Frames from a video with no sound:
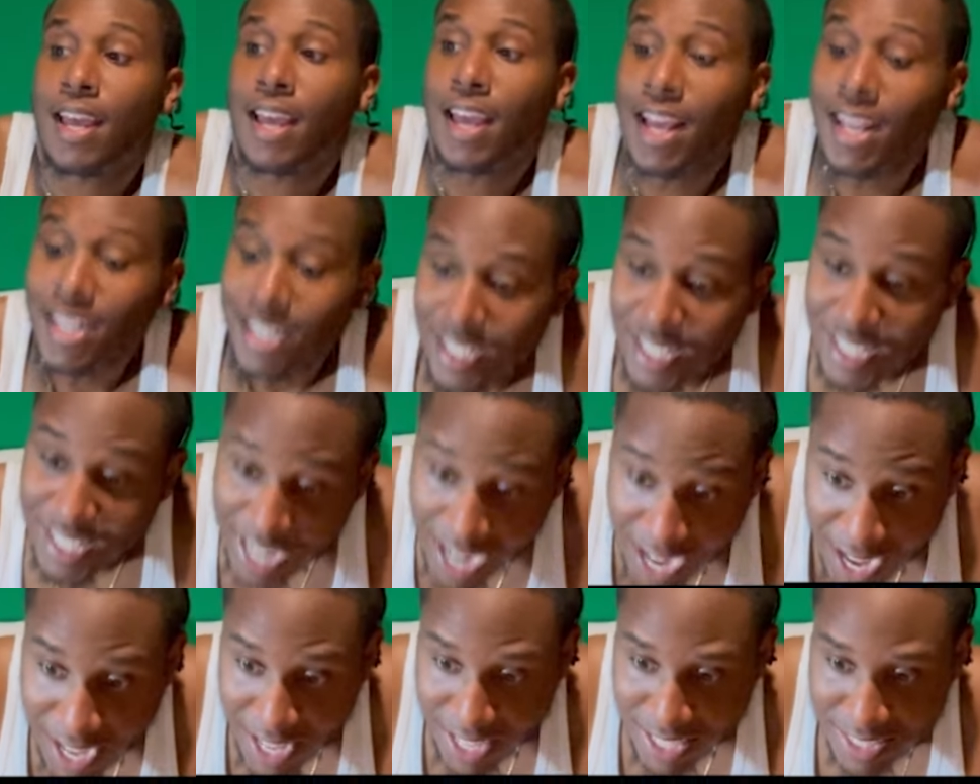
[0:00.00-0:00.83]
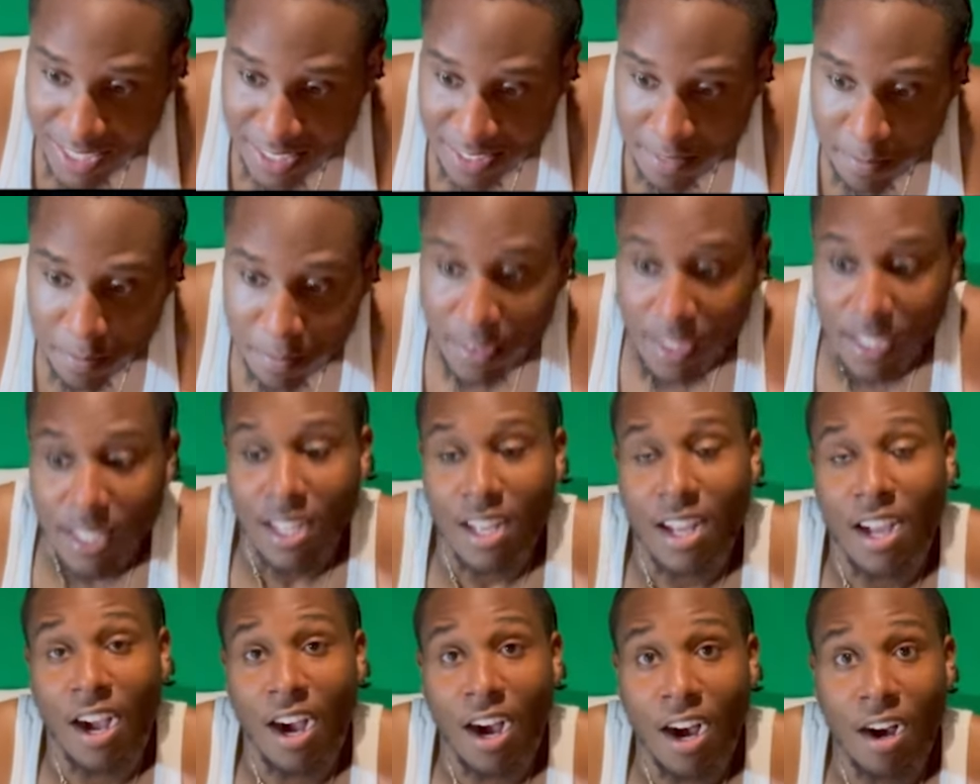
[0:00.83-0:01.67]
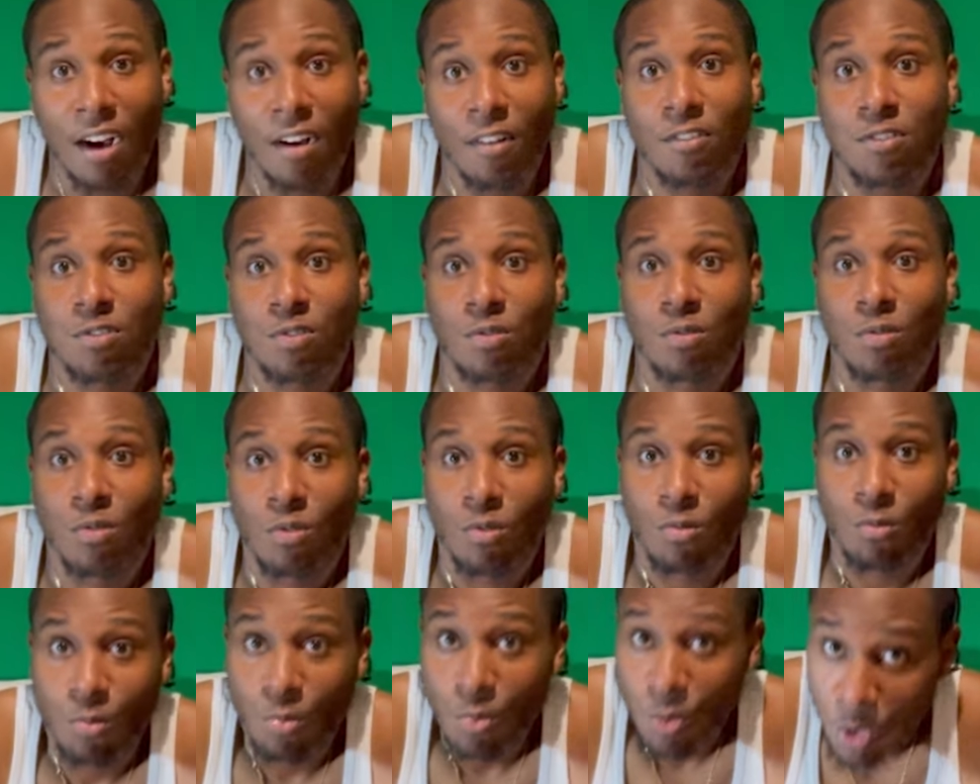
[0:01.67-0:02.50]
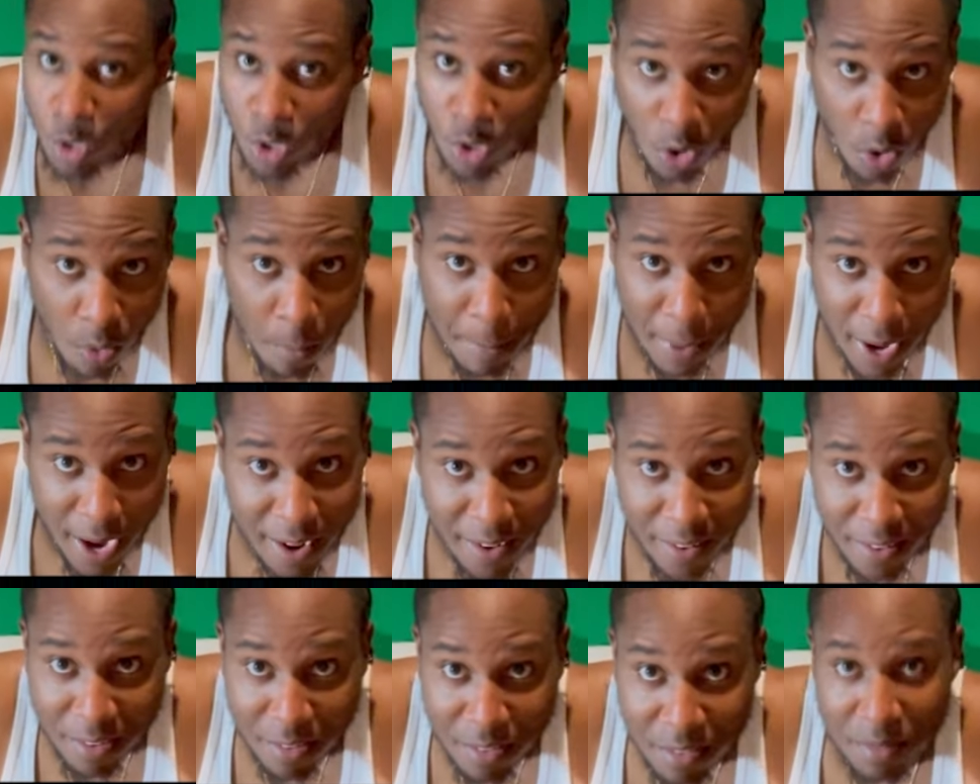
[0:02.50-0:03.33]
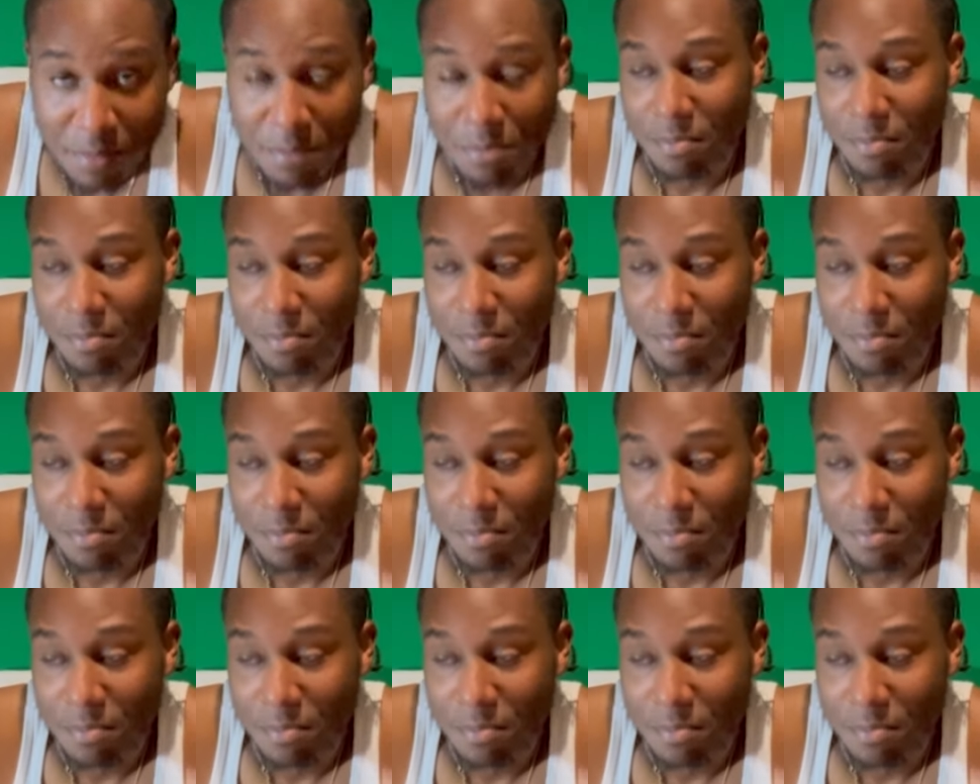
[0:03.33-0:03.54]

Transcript: Instead of Rudy Gobert